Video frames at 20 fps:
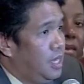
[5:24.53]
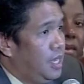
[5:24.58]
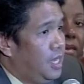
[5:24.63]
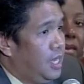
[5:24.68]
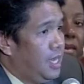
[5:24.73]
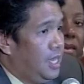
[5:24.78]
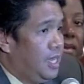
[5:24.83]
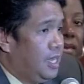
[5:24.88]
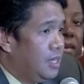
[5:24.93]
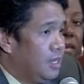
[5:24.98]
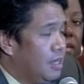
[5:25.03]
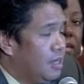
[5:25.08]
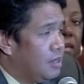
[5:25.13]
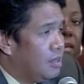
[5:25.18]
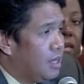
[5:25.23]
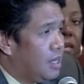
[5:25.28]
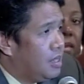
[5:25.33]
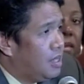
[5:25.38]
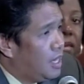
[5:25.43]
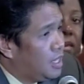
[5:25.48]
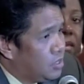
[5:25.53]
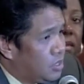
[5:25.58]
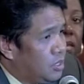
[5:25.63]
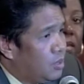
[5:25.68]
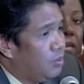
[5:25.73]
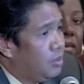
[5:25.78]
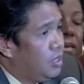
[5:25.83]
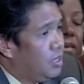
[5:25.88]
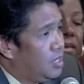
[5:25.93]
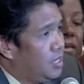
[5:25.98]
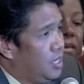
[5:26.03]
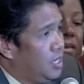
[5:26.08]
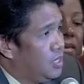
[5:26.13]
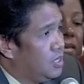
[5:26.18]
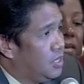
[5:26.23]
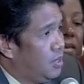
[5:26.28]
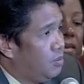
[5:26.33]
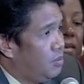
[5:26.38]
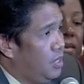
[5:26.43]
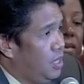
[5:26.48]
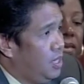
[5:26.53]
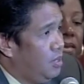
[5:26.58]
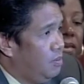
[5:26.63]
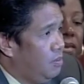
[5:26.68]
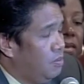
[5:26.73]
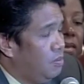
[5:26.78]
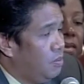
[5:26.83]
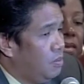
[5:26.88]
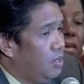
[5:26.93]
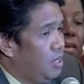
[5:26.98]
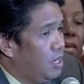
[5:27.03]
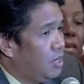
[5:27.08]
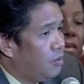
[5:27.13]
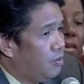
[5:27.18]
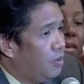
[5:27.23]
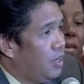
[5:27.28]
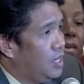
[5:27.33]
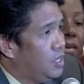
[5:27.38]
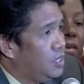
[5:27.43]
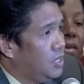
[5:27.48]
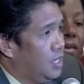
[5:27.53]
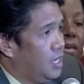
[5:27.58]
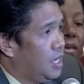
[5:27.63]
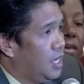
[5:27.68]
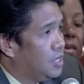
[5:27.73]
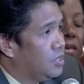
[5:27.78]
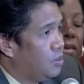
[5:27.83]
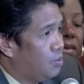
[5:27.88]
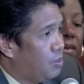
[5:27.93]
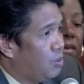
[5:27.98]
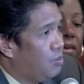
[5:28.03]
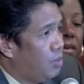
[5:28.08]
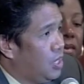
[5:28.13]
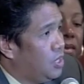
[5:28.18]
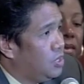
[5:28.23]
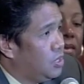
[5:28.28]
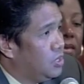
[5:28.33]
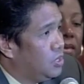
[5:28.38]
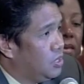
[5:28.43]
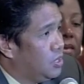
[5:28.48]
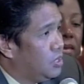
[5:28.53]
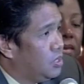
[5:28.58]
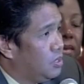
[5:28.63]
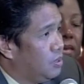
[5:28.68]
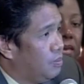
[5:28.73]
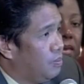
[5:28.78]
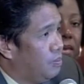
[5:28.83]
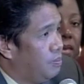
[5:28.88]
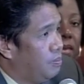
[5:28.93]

And that's some of the things that we are facing as a probation system.